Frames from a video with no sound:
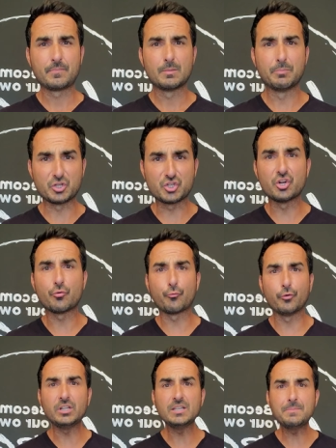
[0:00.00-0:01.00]
But should it
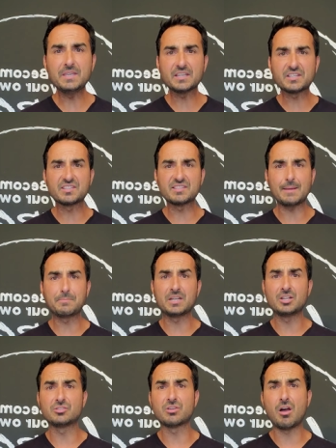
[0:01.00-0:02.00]
really be accepted
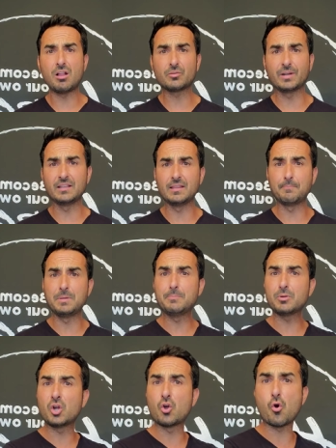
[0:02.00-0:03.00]
and tolerated that
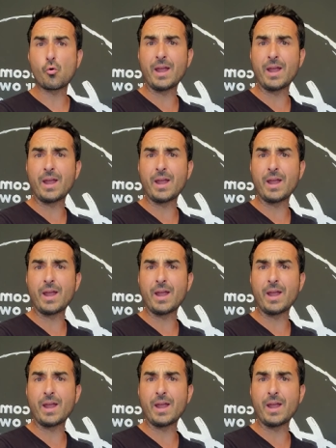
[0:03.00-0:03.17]
people can go